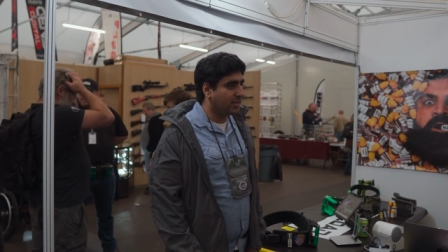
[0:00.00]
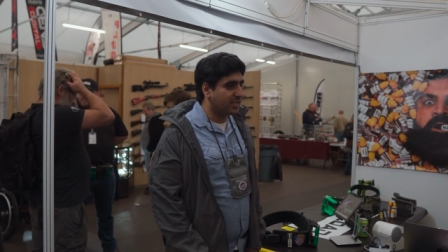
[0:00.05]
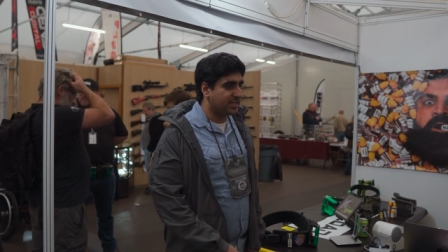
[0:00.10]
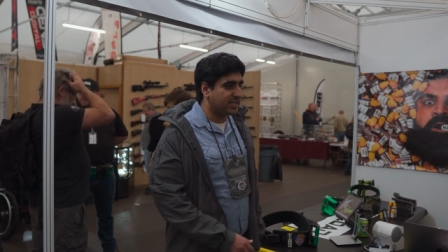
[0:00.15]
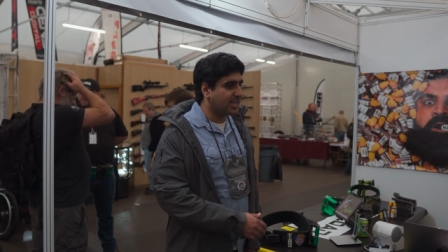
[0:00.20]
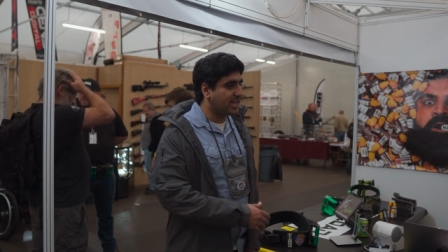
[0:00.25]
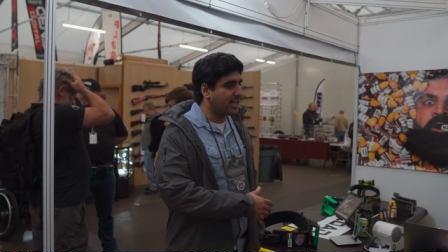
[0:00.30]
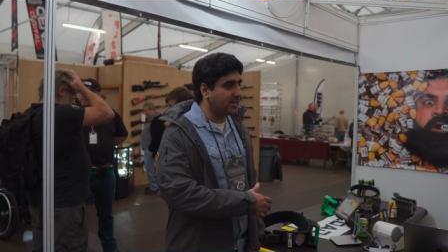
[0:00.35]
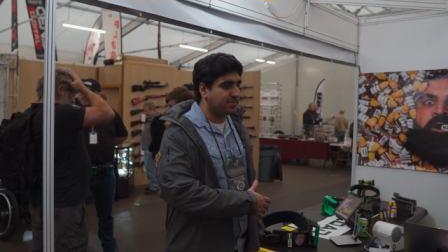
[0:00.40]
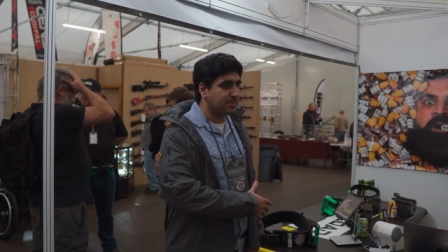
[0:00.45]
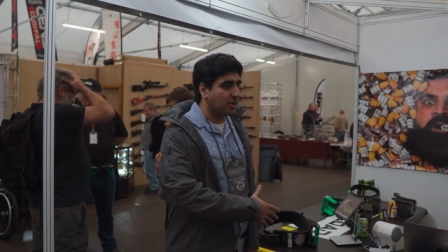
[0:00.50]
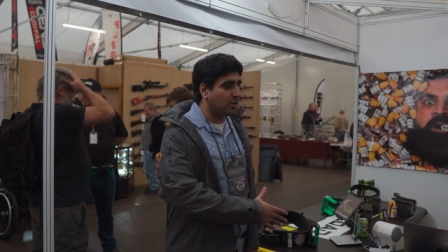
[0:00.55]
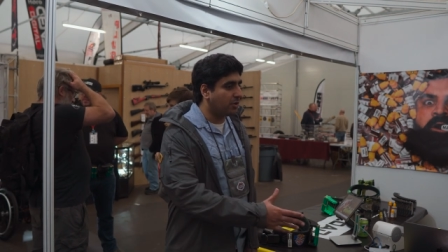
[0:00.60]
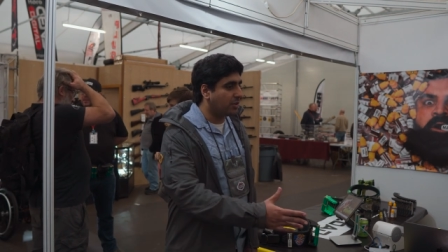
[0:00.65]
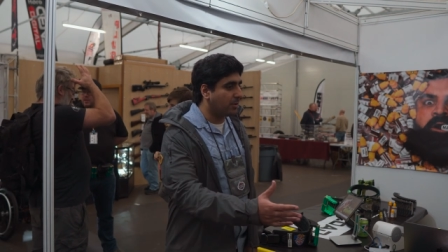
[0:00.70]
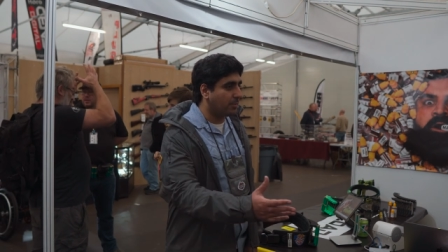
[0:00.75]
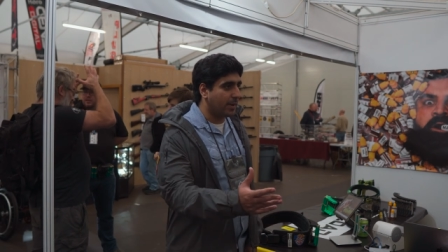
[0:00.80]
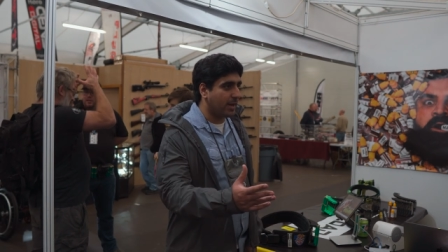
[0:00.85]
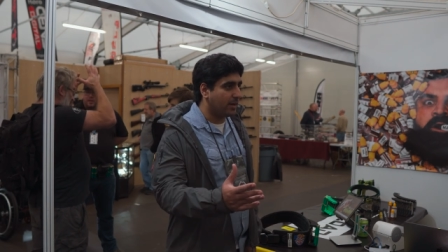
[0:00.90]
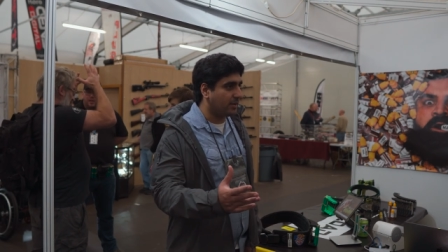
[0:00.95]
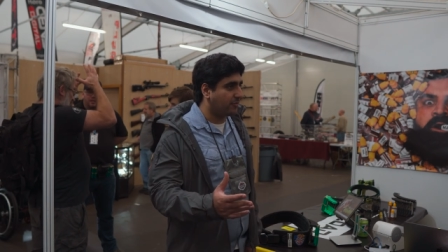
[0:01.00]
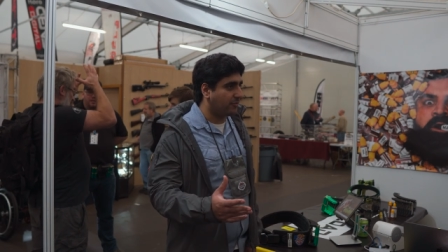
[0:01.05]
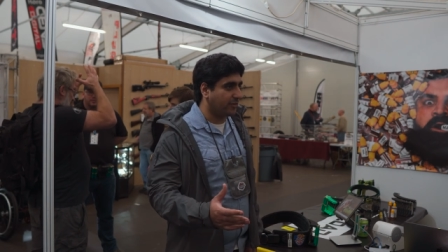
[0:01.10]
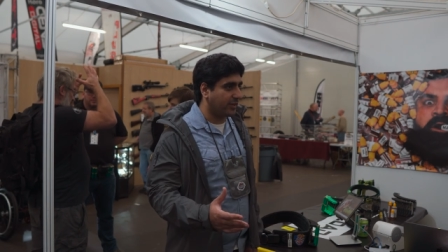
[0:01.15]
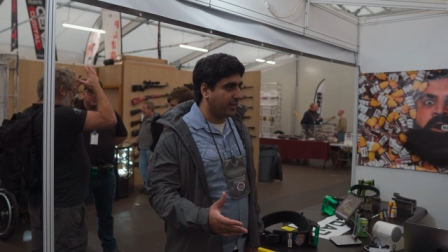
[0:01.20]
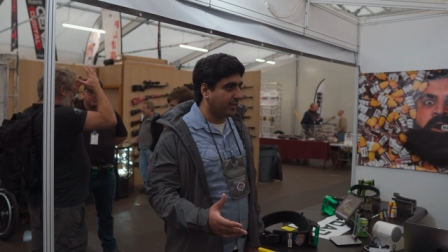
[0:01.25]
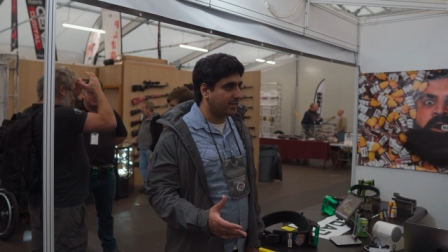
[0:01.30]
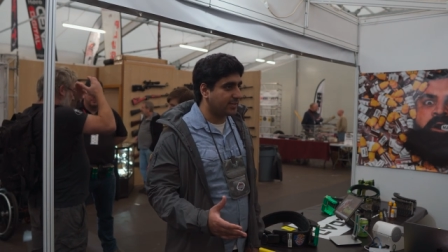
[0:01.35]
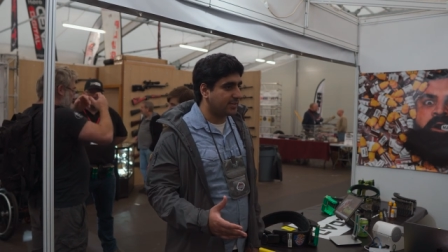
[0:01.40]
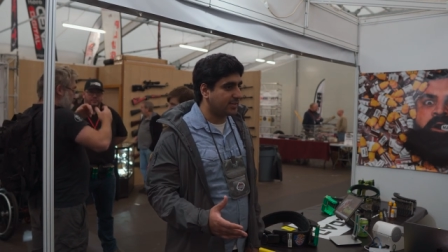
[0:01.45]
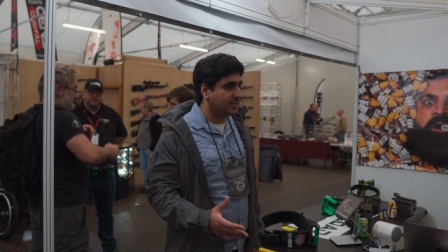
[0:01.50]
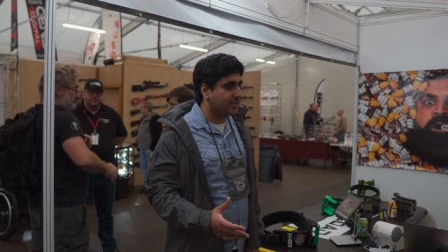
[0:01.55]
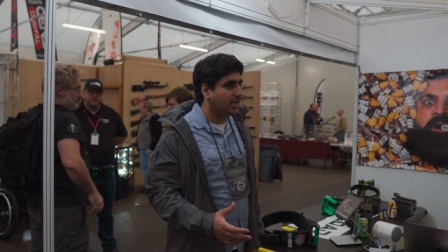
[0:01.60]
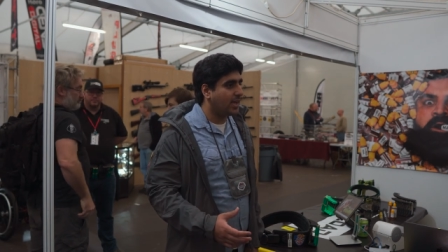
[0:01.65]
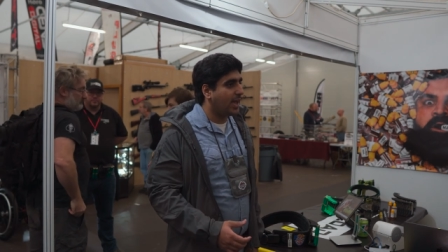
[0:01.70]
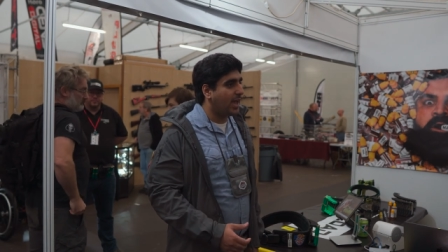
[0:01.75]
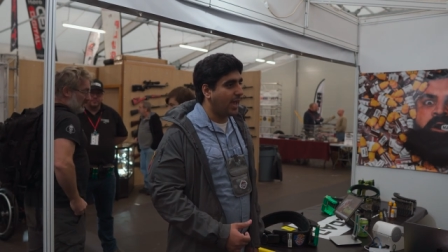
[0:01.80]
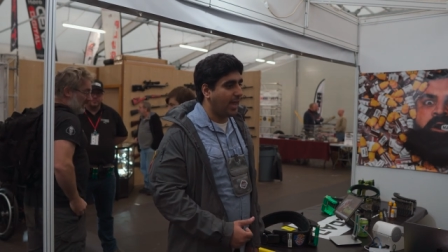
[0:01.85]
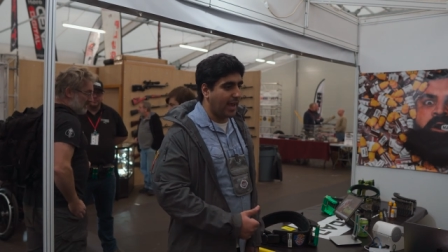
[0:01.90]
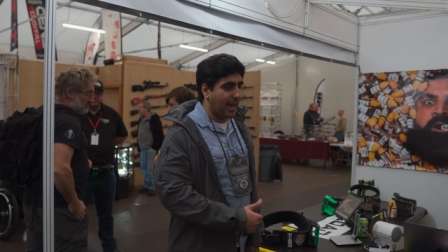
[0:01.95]
completely out the window. This keeps all the benefits
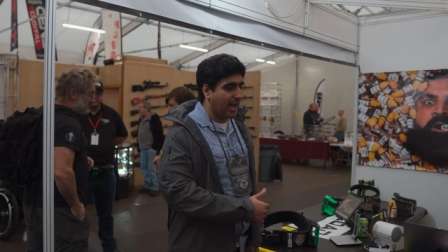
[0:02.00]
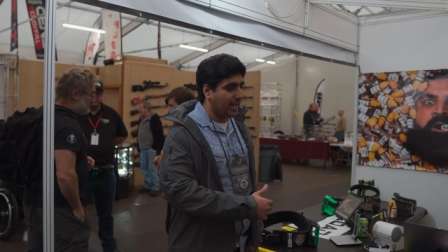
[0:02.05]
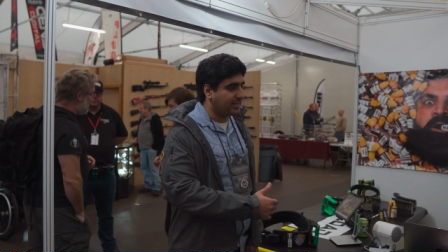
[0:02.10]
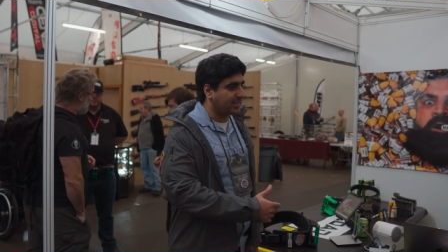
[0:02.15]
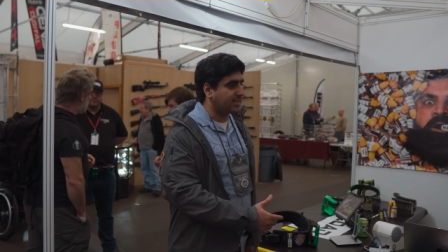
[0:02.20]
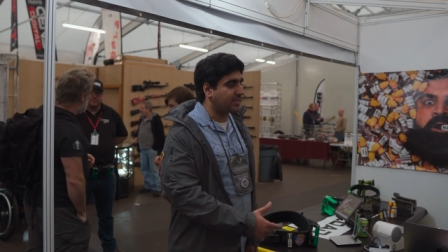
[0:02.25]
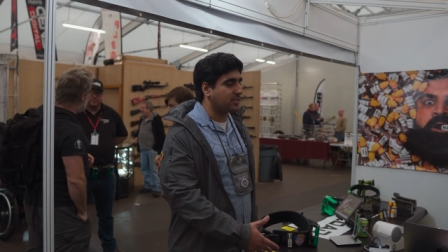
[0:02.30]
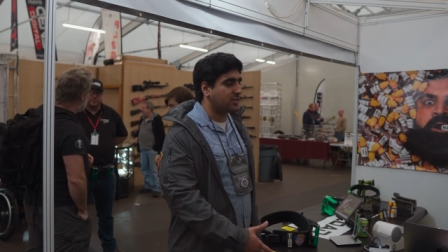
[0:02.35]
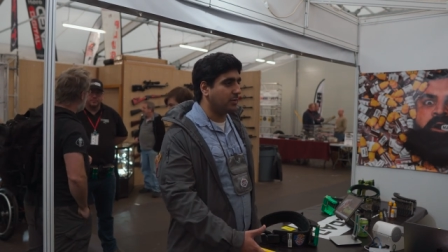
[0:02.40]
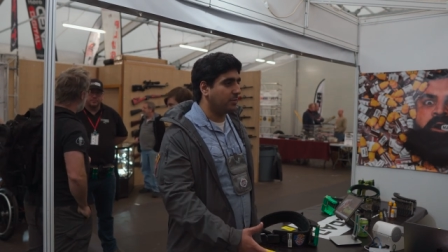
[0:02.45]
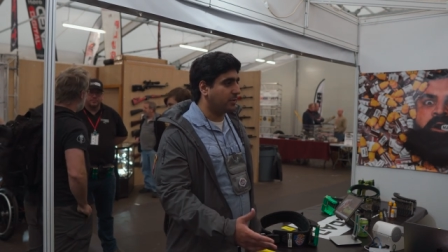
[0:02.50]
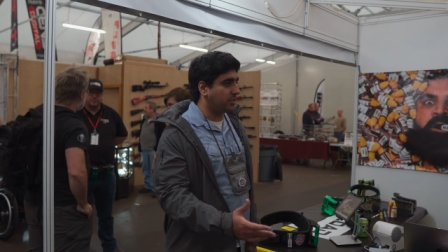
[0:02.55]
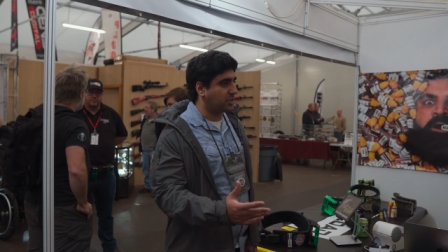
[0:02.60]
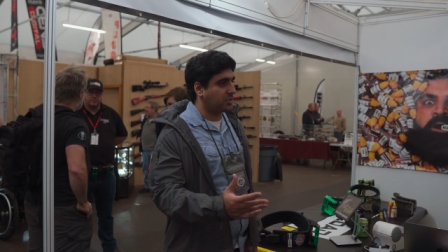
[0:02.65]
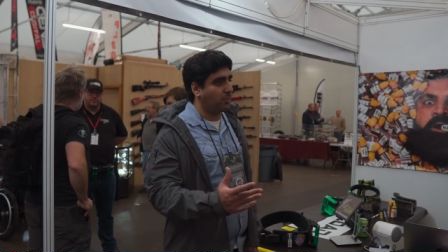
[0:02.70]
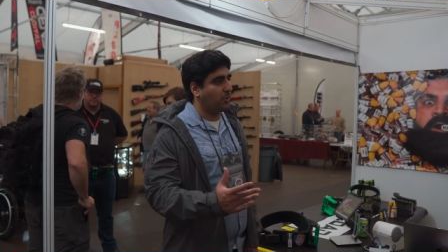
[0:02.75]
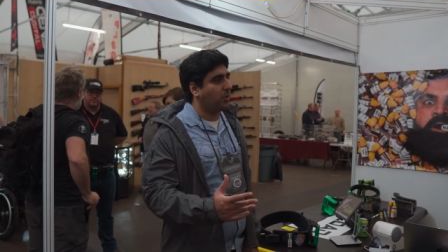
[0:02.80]
and adds so much